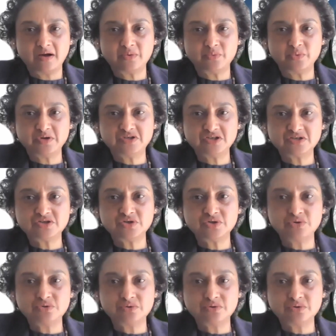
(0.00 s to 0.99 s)
we just
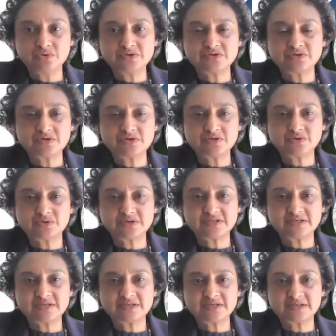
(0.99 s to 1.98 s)
use the
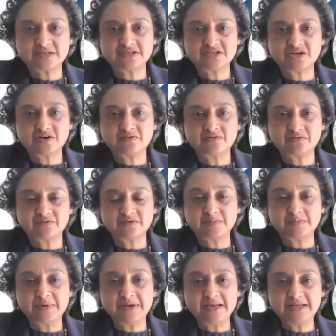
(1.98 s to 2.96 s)
resources instead of
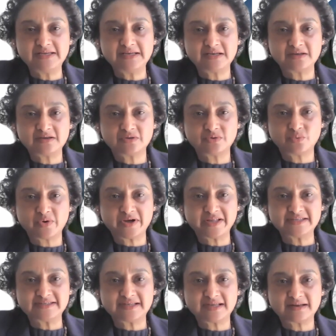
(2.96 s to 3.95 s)
depleting the
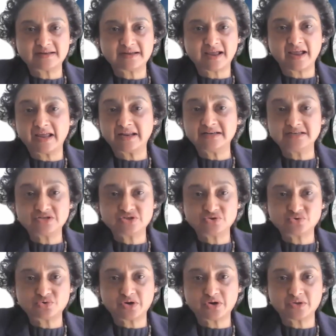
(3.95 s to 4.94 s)
ones and
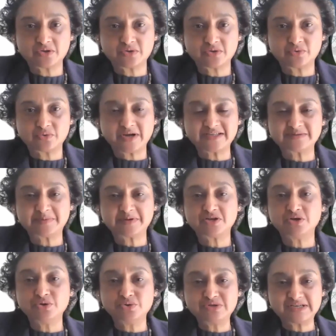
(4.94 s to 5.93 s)
destroying the ones, but
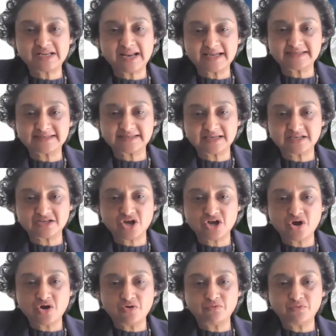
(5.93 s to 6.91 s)
utilizing it
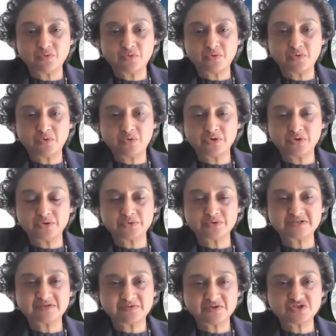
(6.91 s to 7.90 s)
for, you know,
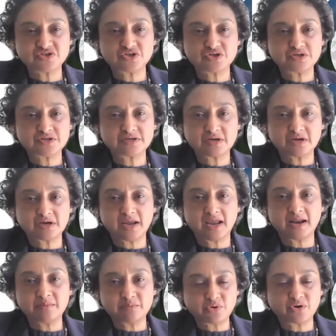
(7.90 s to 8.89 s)
sufficient
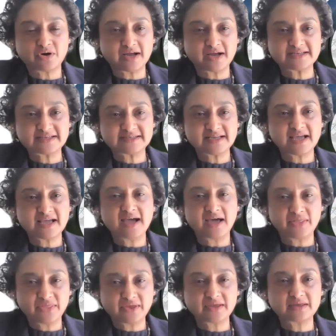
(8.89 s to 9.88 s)
end products.
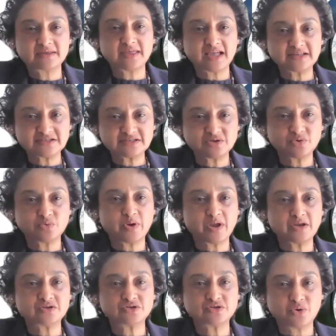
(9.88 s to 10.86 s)
I think that's the
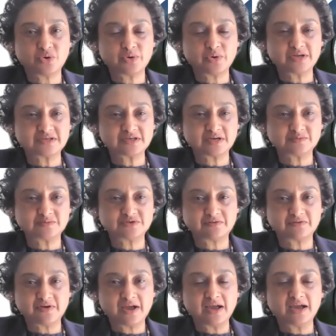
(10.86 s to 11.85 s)
way to go in terms of
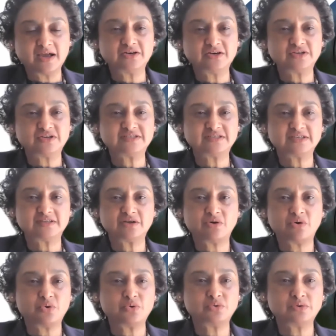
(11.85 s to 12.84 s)
addressing the
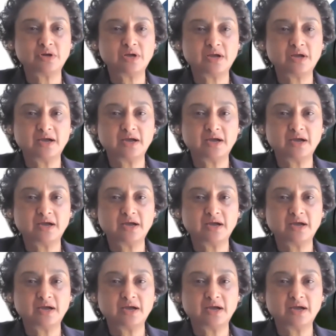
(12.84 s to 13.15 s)
whole